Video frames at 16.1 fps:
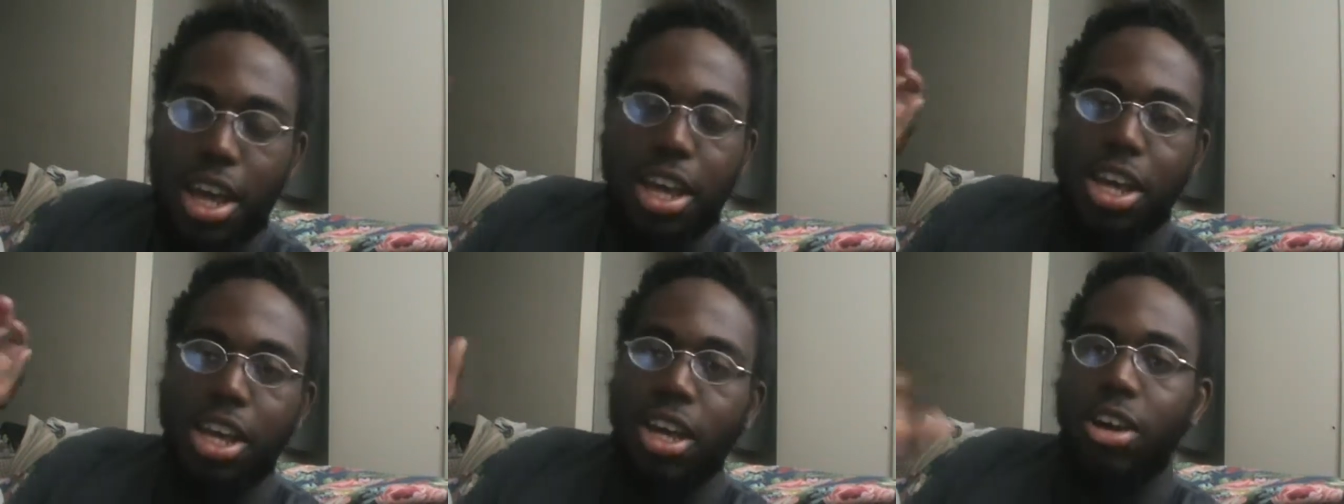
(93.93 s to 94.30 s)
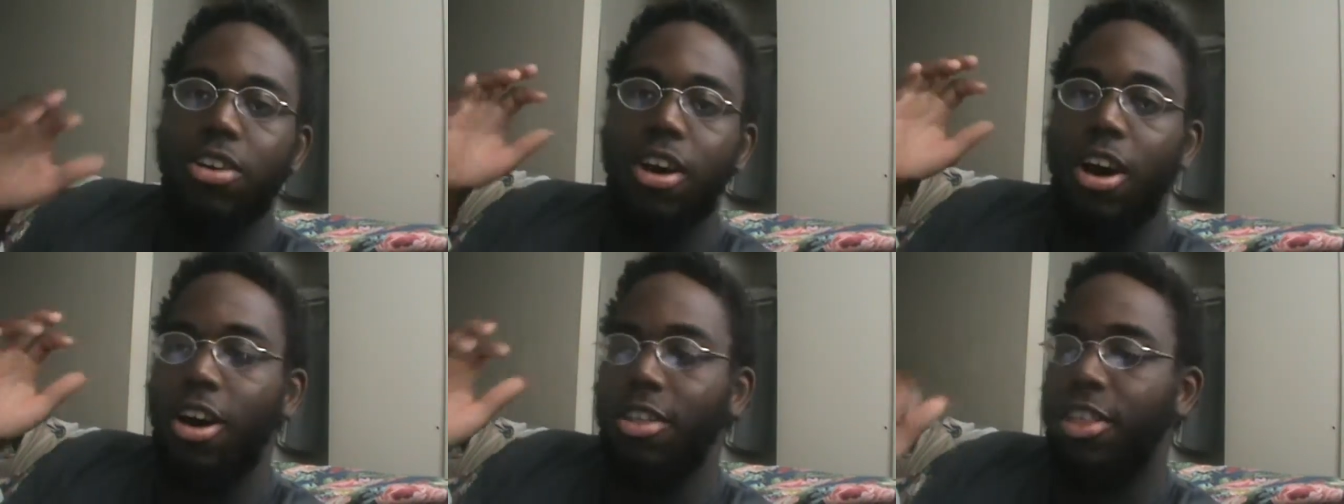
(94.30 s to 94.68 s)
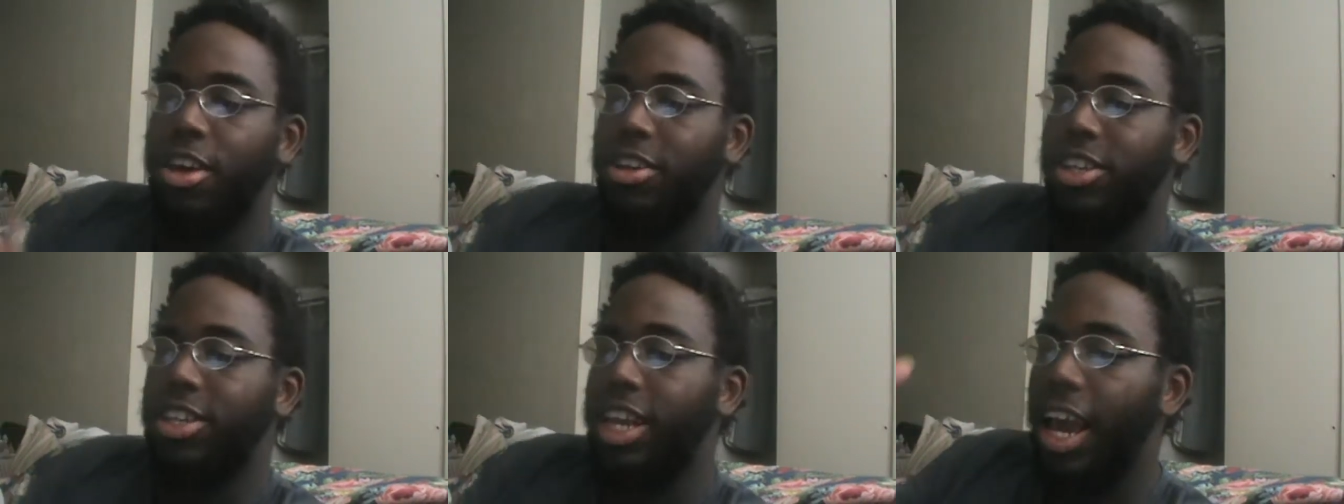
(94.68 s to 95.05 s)
here are
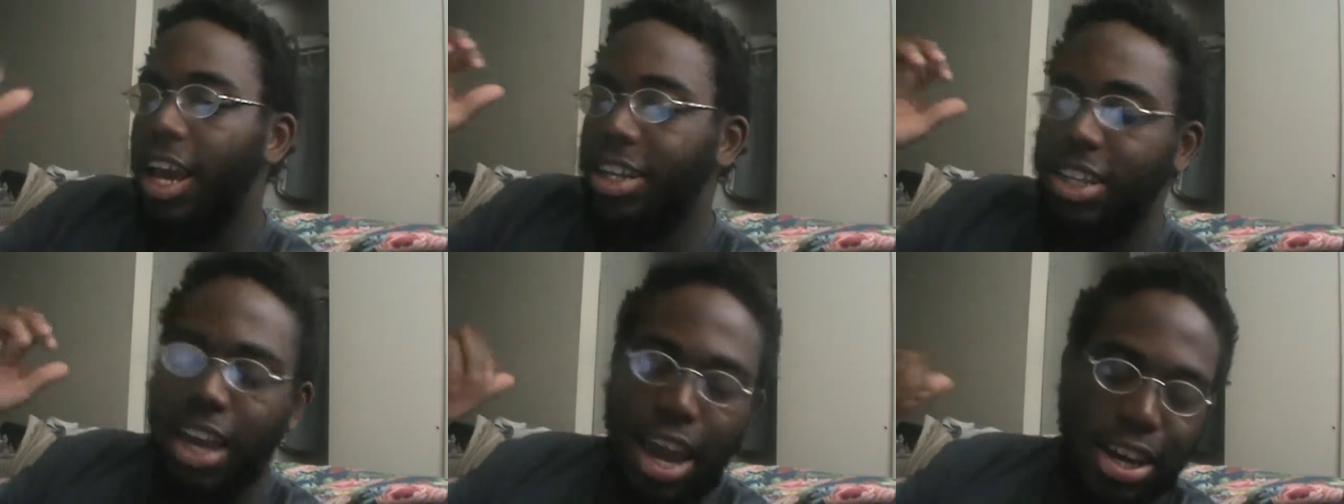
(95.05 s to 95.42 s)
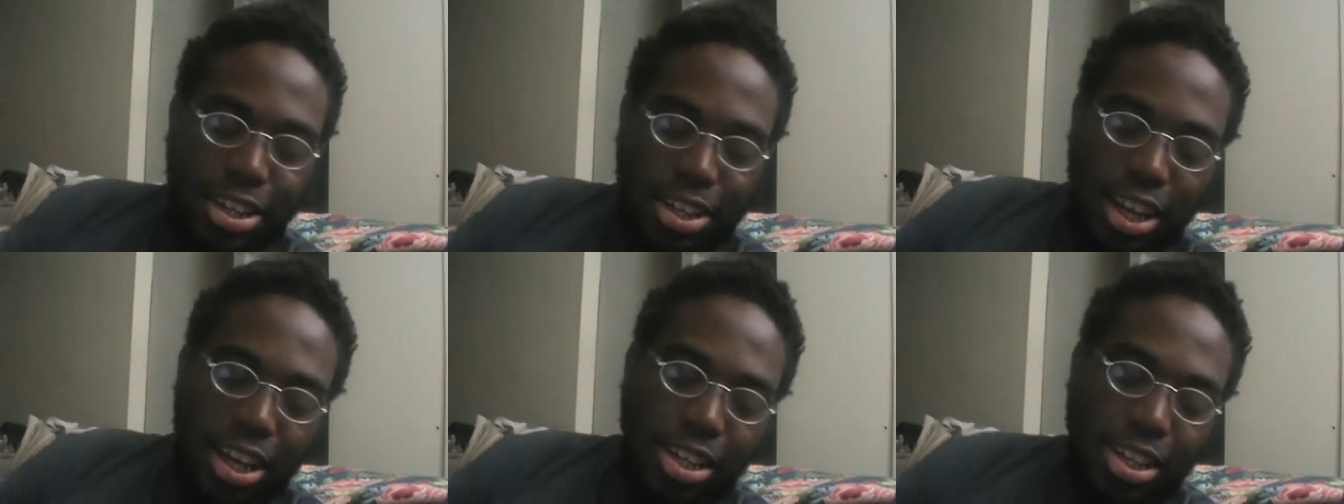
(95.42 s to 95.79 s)
their stats as they